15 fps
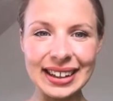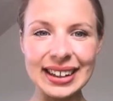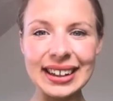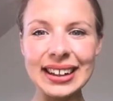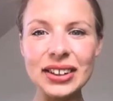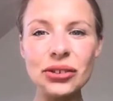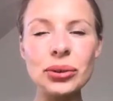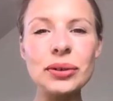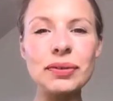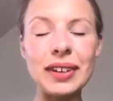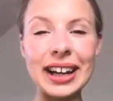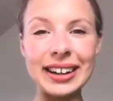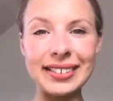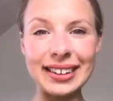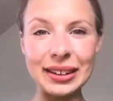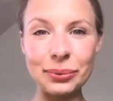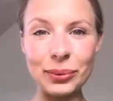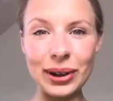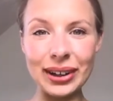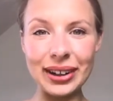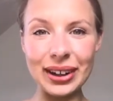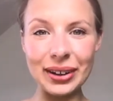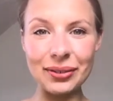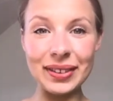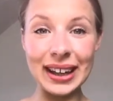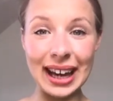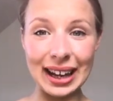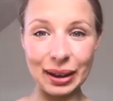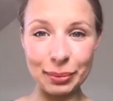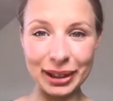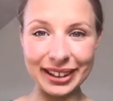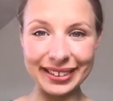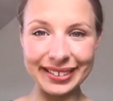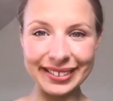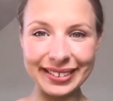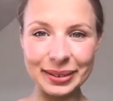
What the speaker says: each reflecting one of the elements.